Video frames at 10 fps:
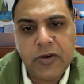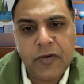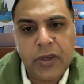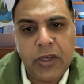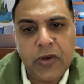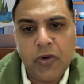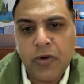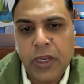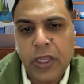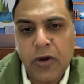So you
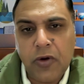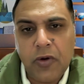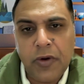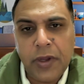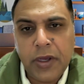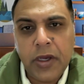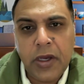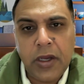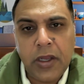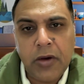don't decode,
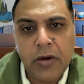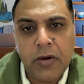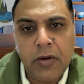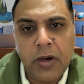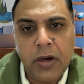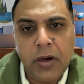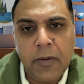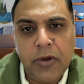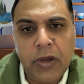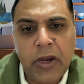
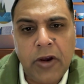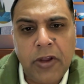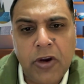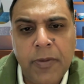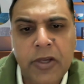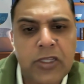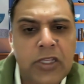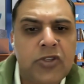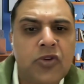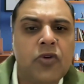you cannot decode because
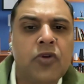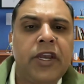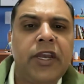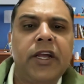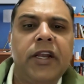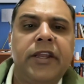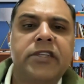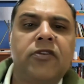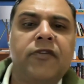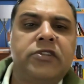there's no clinical
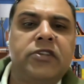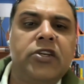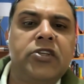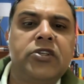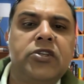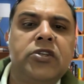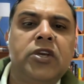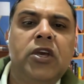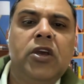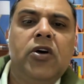test investigation
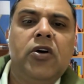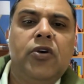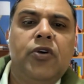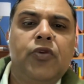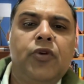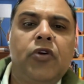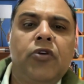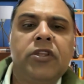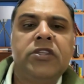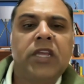to
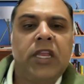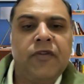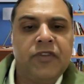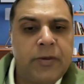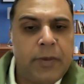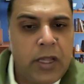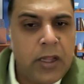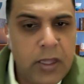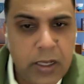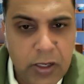decode this invisible,